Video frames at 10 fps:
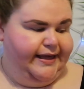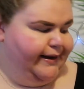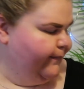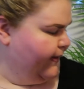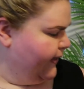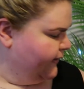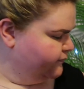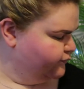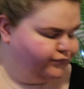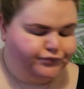anyway.
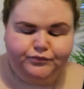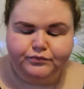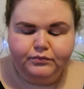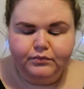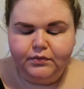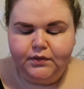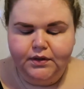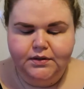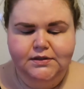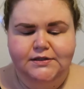
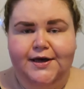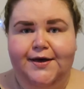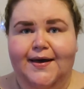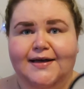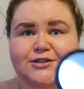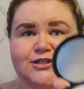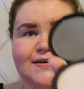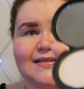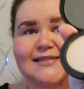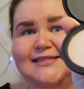So as you can